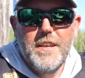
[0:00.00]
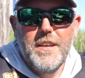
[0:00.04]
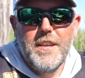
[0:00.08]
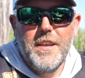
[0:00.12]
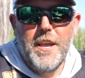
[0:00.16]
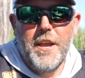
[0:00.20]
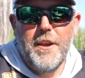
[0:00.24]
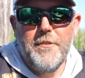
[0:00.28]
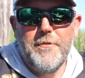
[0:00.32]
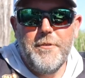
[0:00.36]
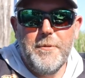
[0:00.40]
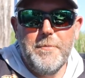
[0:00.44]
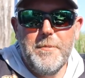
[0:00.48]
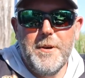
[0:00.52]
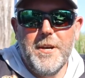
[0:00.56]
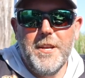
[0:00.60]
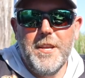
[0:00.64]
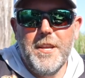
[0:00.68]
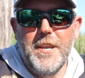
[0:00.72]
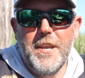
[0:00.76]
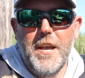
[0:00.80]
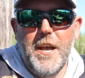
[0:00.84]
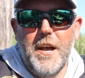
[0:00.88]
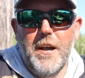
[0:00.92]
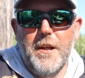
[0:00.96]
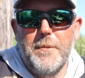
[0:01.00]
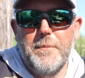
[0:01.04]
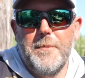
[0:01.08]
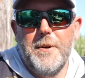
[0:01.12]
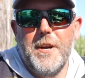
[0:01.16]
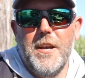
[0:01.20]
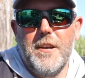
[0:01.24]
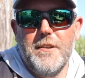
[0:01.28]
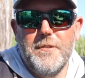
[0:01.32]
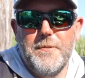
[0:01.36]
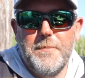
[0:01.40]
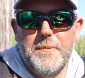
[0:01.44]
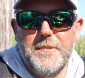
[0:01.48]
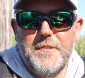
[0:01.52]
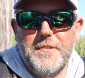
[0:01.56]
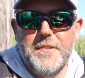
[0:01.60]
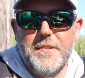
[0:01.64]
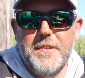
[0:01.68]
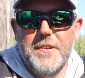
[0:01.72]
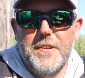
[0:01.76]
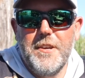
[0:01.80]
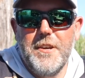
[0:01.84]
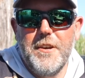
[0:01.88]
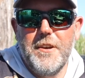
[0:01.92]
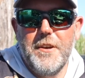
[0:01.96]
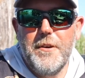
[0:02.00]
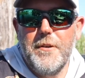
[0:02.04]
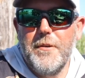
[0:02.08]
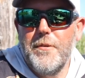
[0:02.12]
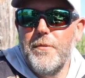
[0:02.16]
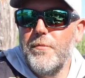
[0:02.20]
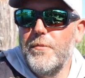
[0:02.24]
Hey everybody, Adam Rasmussen here.